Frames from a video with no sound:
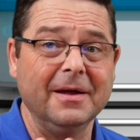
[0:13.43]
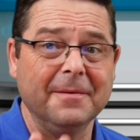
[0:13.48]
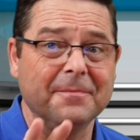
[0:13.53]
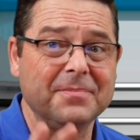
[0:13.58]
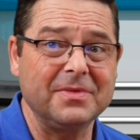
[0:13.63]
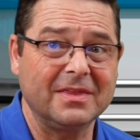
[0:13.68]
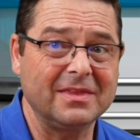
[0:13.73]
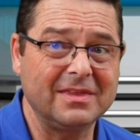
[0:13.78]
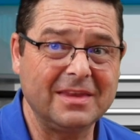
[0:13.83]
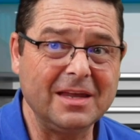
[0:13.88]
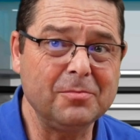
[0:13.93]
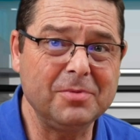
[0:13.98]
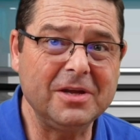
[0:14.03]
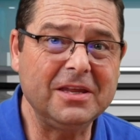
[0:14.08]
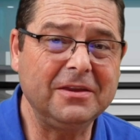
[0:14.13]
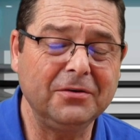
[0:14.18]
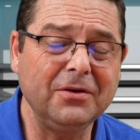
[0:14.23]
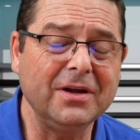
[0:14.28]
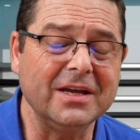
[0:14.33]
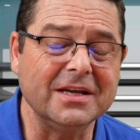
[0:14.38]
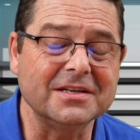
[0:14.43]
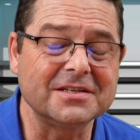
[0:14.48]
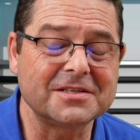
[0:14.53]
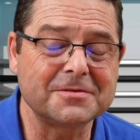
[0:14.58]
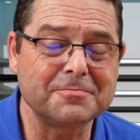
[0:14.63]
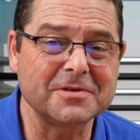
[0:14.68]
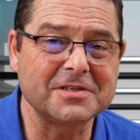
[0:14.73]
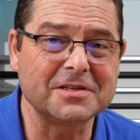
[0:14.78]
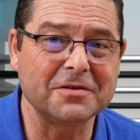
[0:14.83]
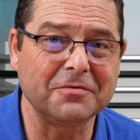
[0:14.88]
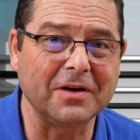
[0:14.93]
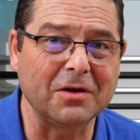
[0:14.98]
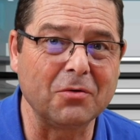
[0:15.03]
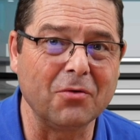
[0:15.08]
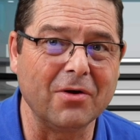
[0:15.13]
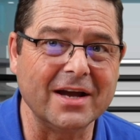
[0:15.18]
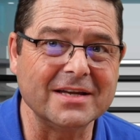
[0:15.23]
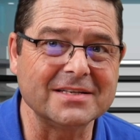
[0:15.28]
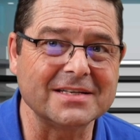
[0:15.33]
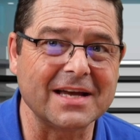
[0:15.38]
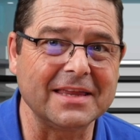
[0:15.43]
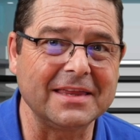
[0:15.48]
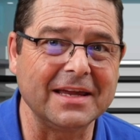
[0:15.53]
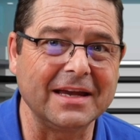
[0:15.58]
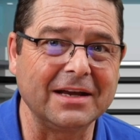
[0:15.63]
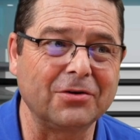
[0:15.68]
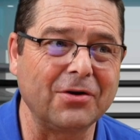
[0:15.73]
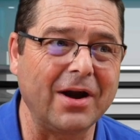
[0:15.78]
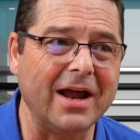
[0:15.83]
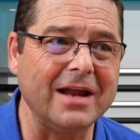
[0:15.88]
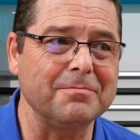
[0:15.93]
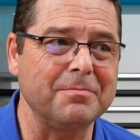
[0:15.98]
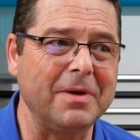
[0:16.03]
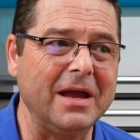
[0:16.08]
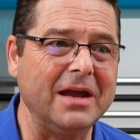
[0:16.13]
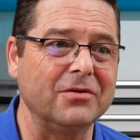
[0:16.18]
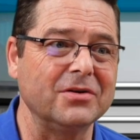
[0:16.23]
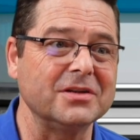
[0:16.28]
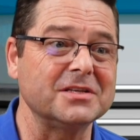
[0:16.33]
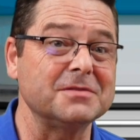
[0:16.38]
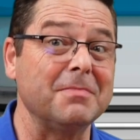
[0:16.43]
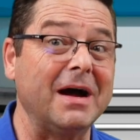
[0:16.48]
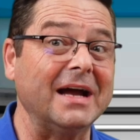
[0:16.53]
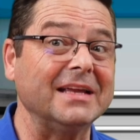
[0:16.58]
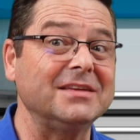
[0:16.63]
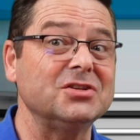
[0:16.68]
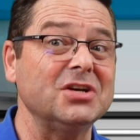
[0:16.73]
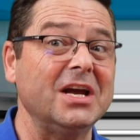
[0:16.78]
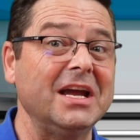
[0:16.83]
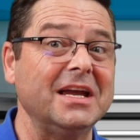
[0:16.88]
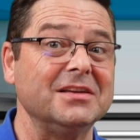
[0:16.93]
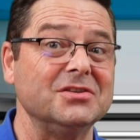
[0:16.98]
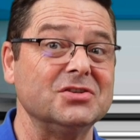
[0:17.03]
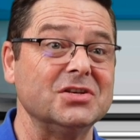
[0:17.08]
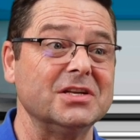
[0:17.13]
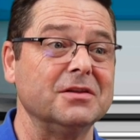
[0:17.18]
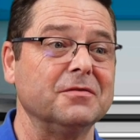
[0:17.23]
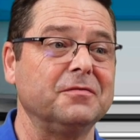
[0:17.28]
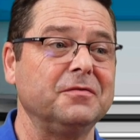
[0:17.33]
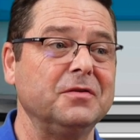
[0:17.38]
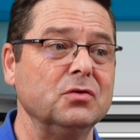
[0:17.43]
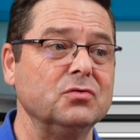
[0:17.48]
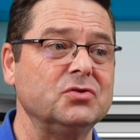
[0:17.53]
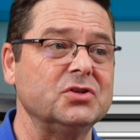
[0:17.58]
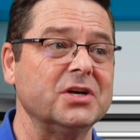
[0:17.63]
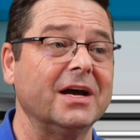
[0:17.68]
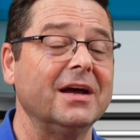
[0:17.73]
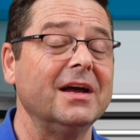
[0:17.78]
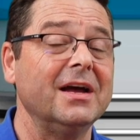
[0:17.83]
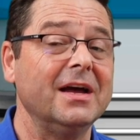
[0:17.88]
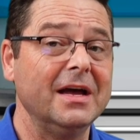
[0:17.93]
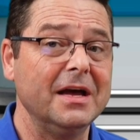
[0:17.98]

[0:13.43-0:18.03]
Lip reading: There'll be three specific ways I think grandparents might change in the future.